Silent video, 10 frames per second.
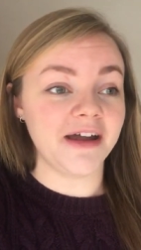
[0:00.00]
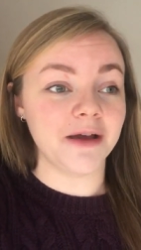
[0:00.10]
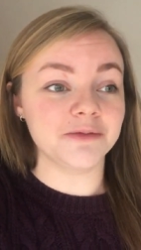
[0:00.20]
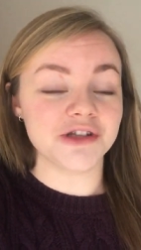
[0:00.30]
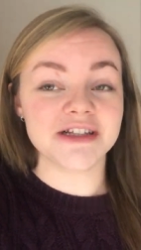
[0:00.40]
and
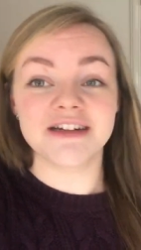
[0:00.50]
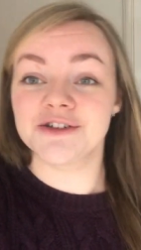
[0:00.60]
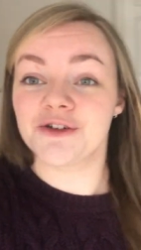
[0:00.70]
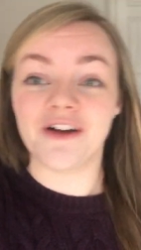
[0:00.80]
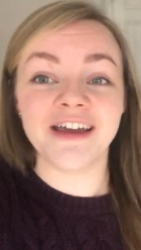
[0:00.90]
I'm just going
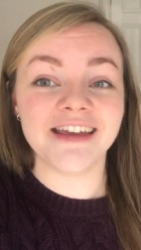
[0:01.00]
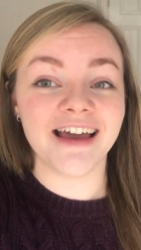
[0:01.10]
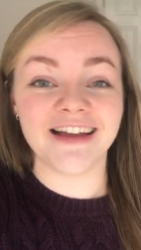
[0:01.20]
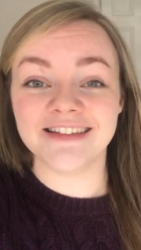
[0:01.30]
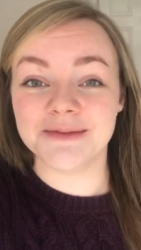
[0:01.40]
to try
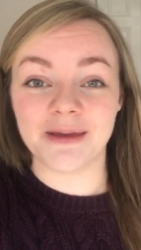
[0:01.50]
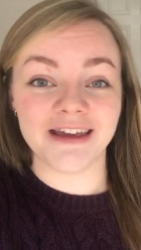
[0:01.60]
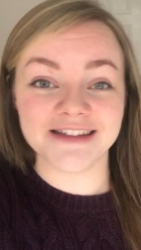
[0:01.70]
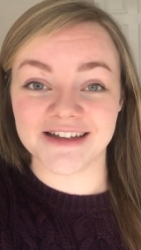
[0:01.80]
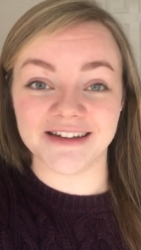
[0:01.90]
and be
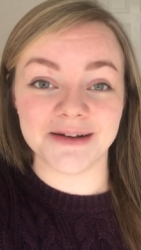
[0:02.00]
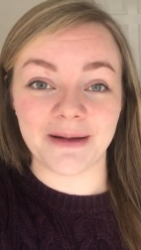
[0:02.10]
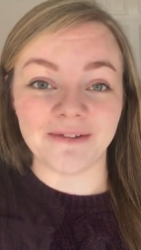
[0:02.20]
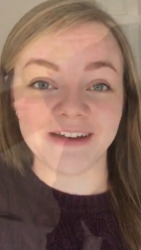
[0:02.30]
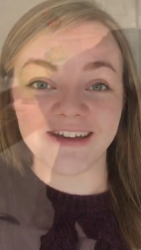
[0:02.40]
excited
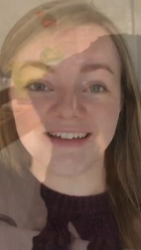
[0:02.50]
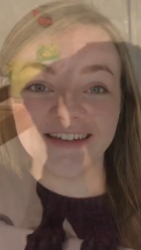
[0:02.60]
about it.